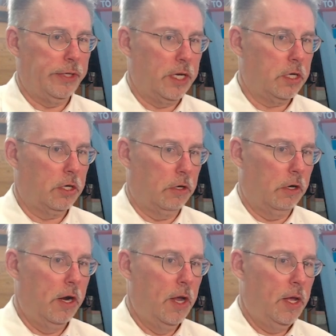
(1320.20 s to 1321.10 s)

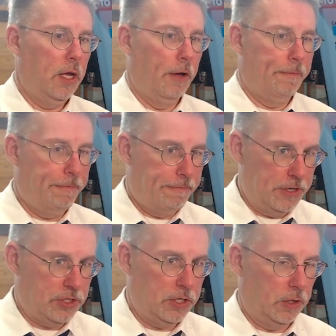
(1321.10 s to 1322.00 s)
occur
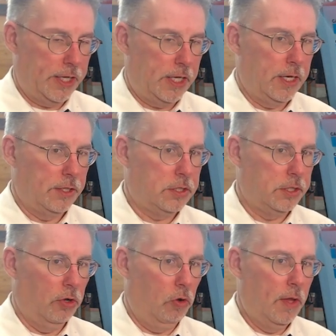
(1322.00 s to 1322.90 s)
officially
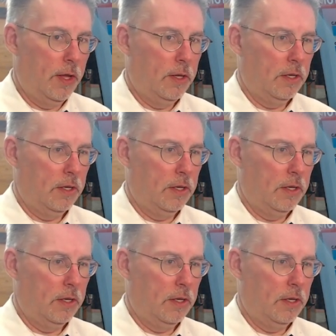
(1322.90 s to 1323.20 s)
until